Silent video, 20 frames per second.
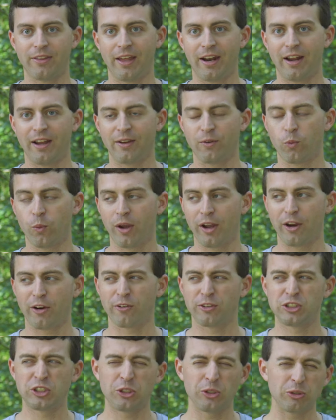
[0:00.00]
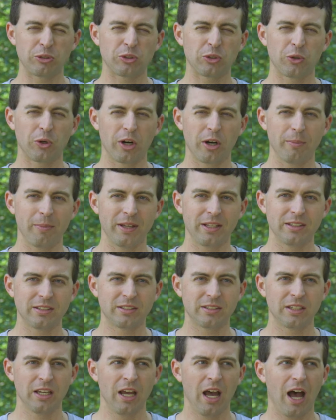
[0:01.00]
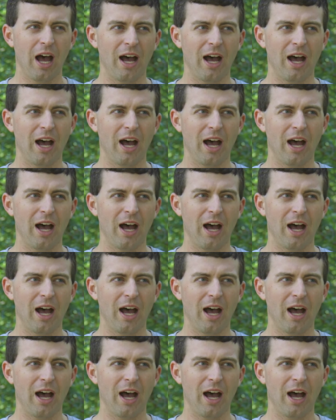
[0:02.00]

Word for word: that I wear to tournaments.